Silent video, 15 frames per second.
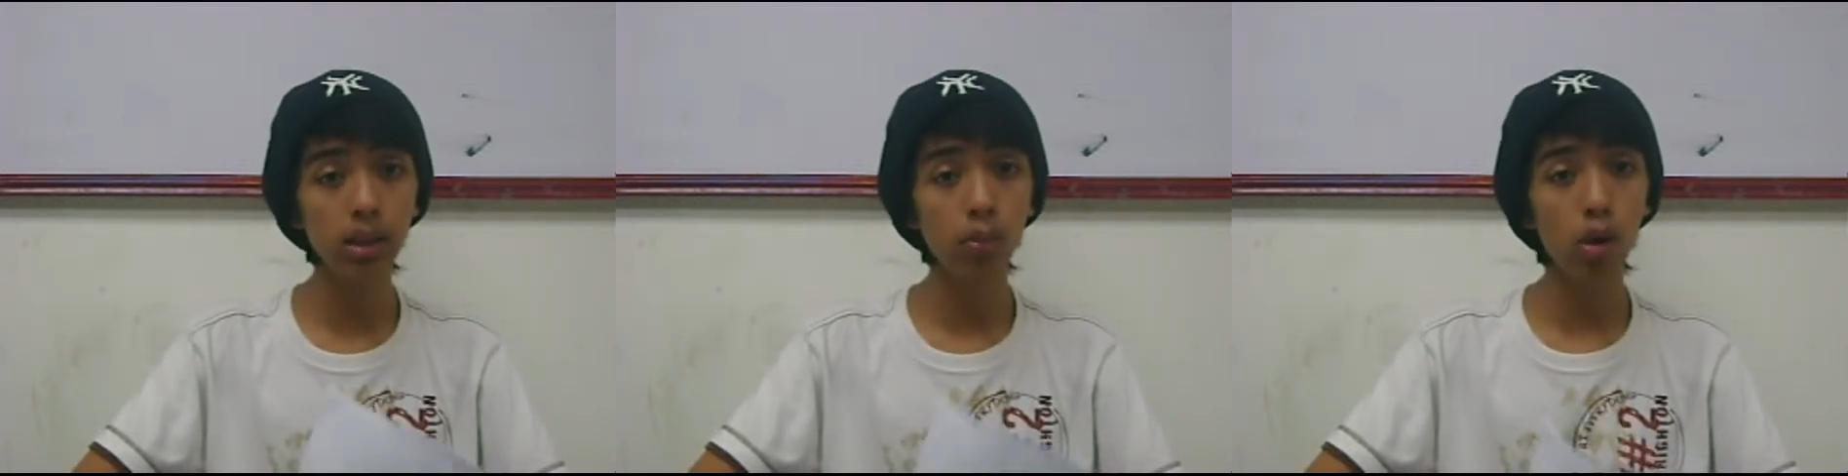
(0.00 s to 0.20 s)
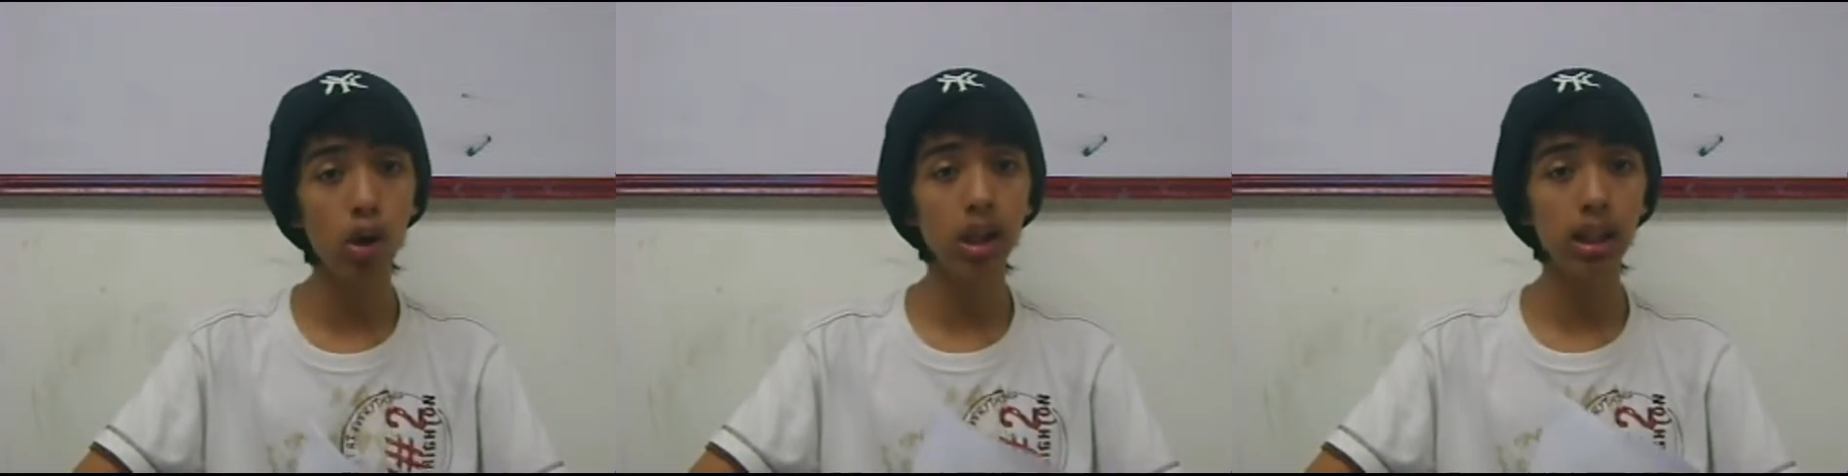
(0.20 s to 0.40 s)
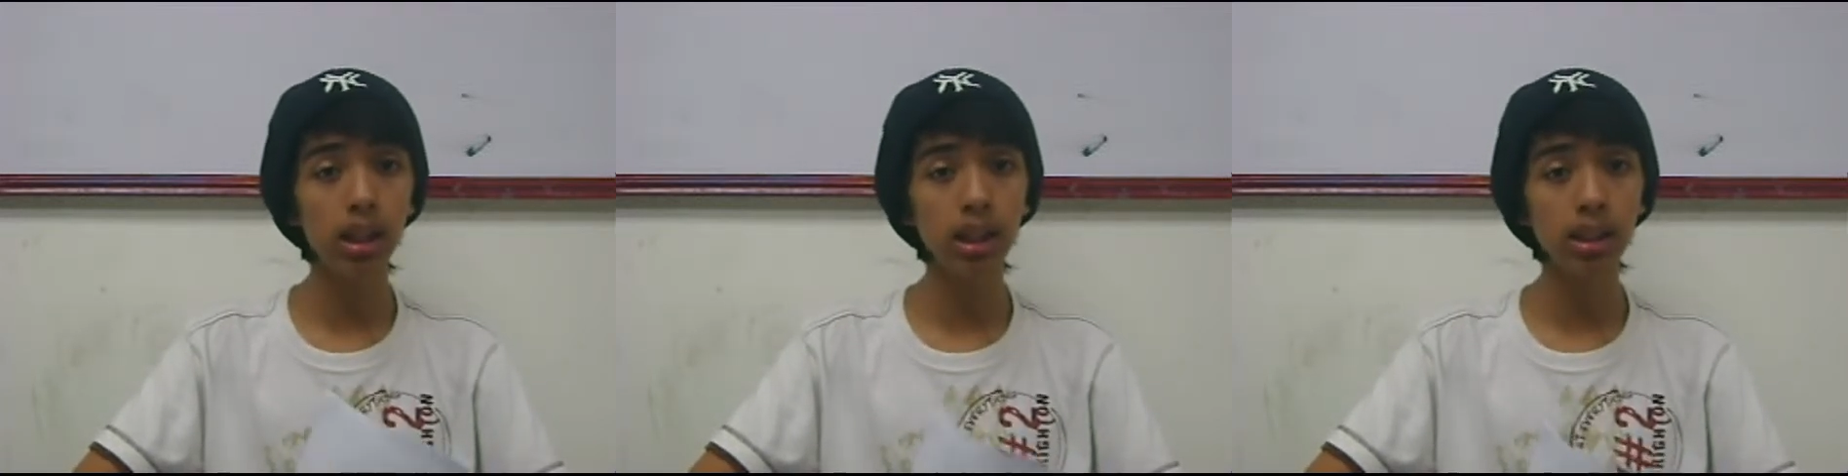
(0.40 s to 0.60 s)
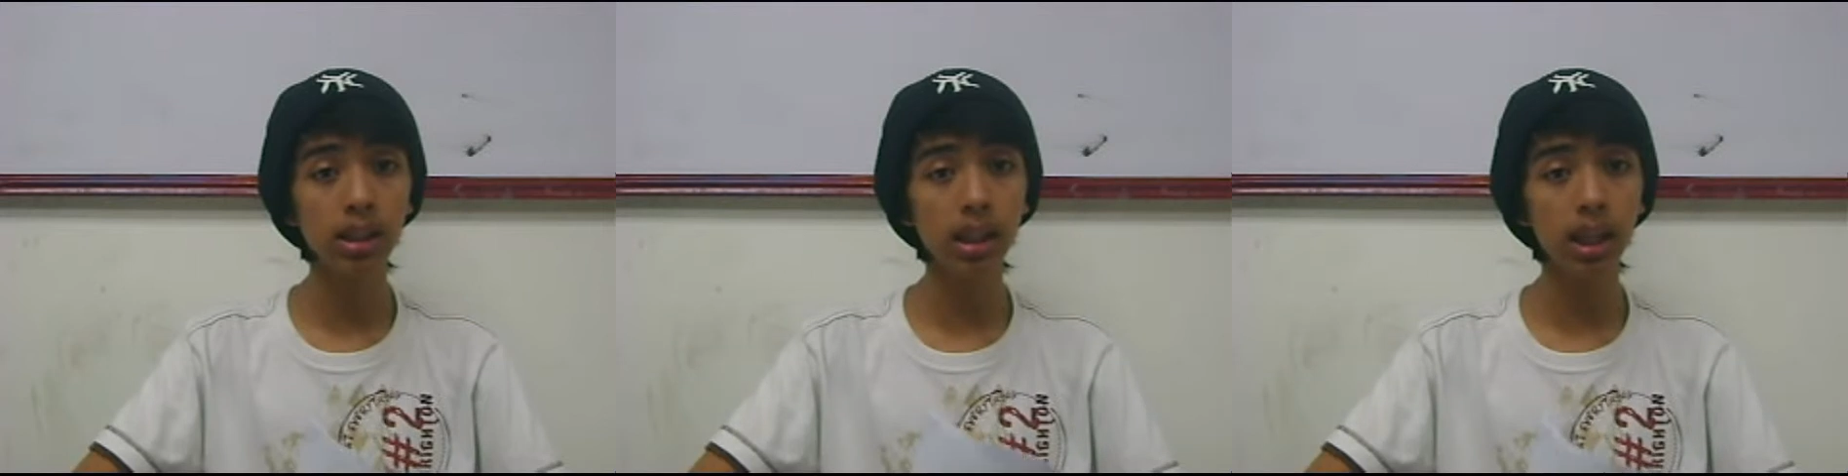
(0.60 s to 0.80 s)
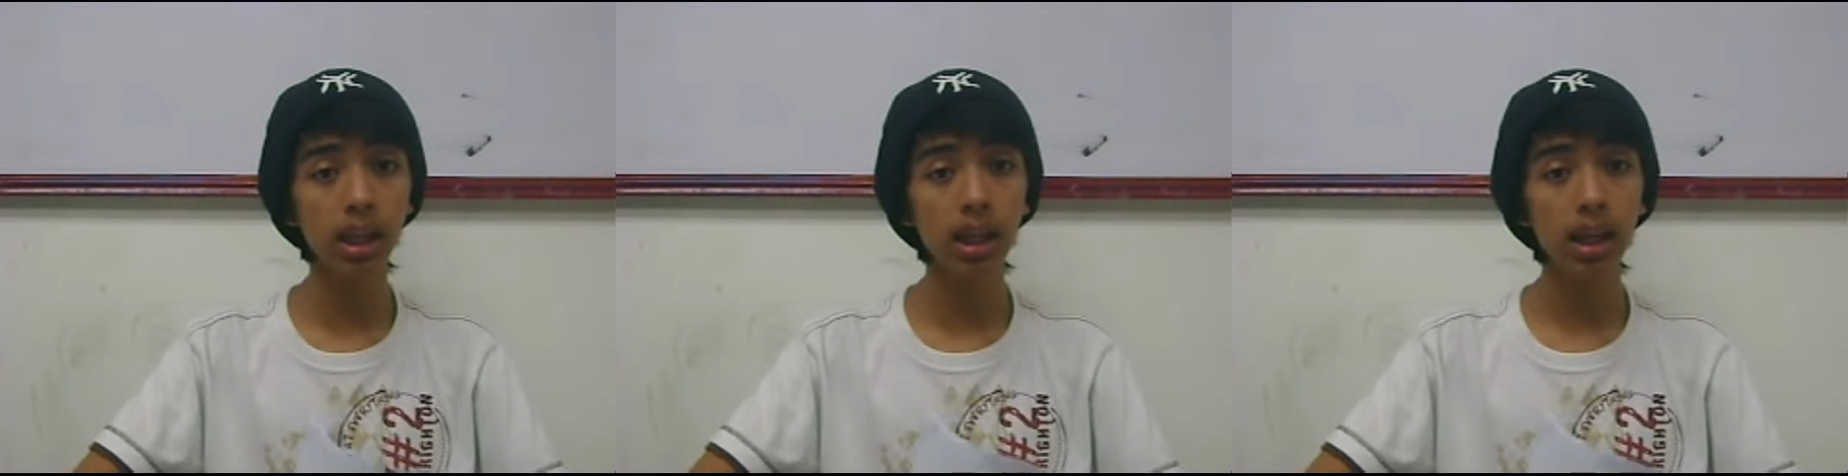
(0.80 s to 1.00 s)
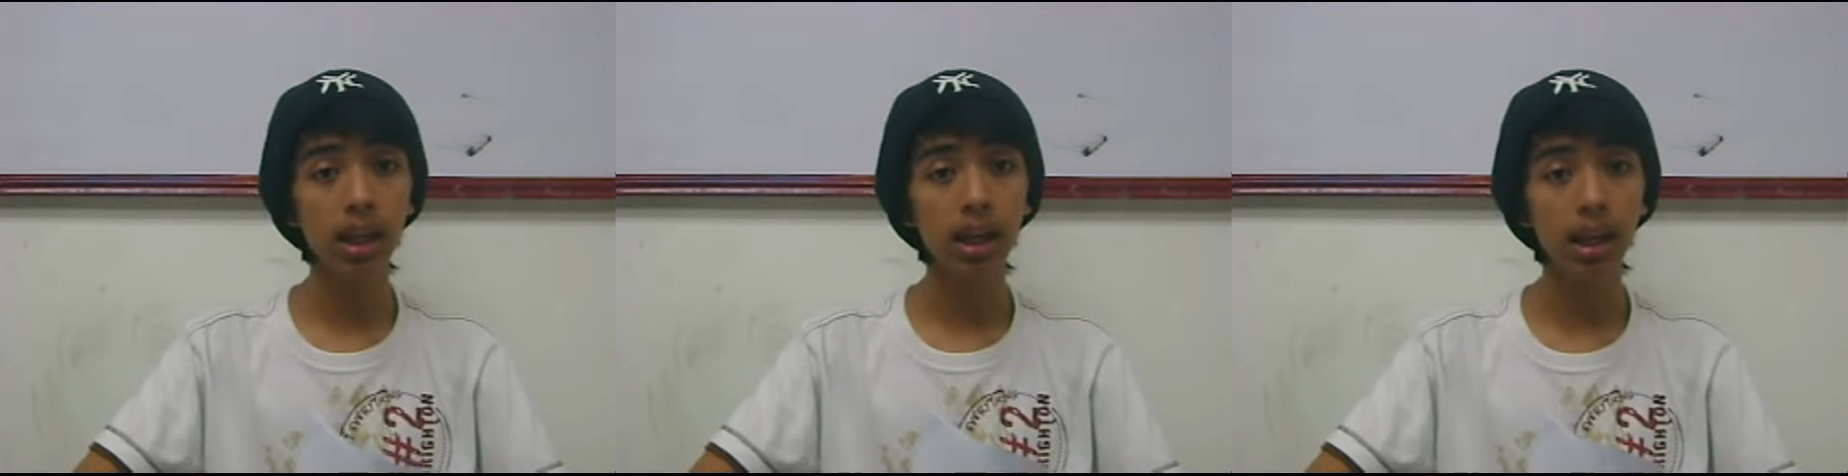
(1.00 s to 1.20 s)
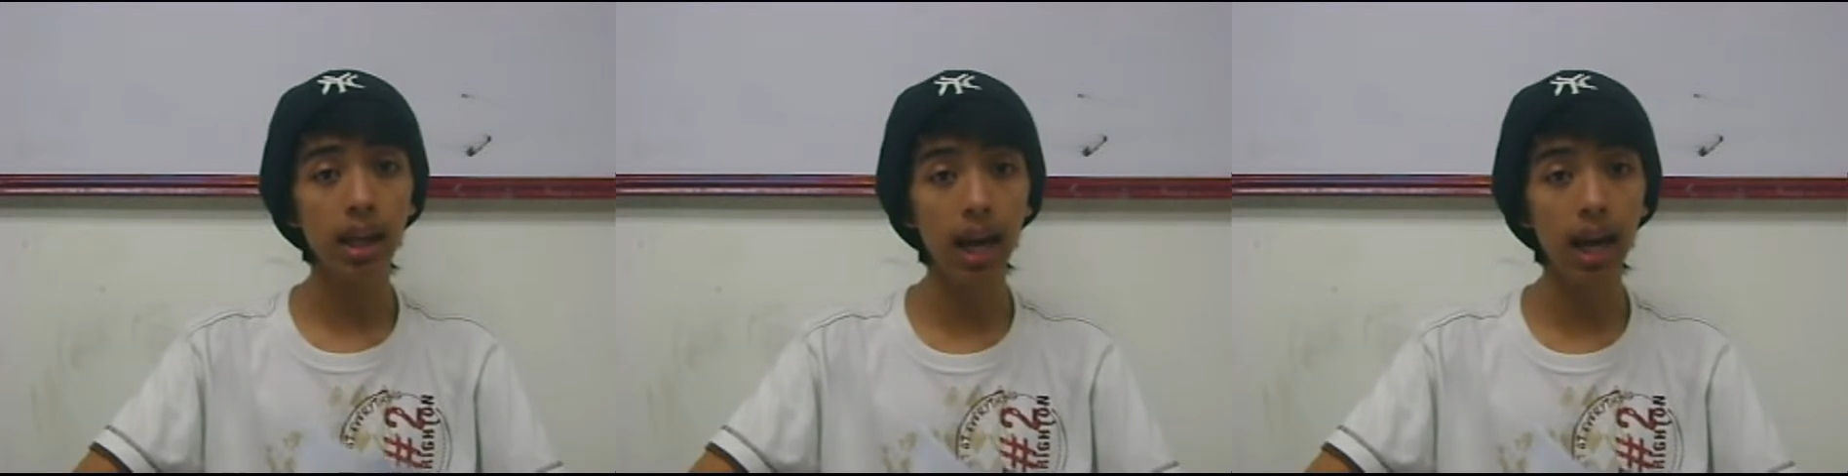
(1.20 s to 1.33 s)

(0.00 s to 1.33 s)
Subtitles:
more distinct